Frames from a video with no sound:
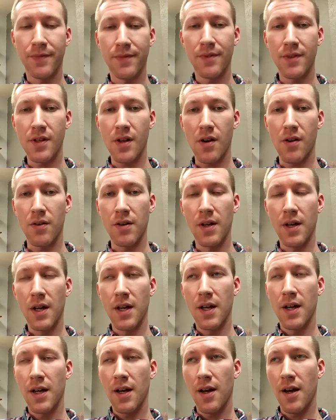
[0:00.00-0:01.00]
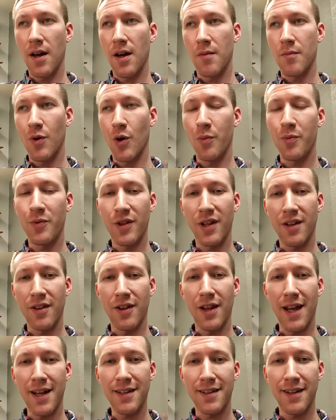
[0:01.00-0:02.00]
So hopefully you
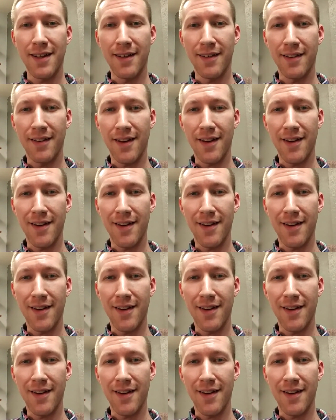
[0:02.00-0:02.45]
liked it.